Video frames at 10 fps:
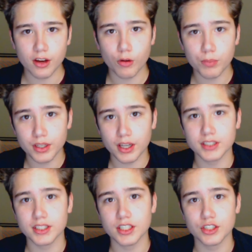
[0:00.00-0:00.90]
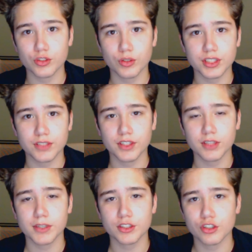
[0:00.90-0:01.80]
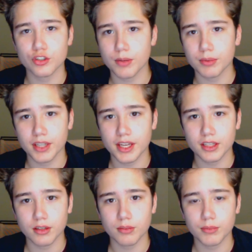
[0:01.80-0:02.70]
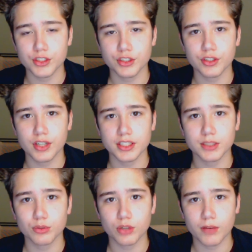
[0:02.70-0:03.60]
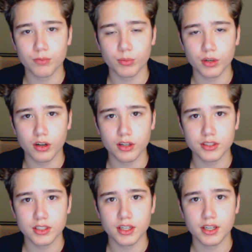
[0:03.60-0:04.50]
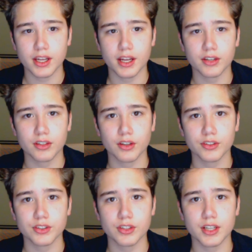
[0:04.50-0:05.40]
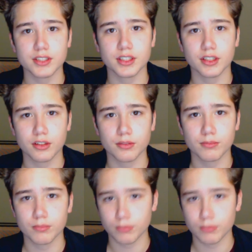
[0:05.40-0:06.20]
I hope you guys did enjoy this. If you did, make sure to drop a like. Make sure you guys subscribe for more content, and uh, I'll see you guys later.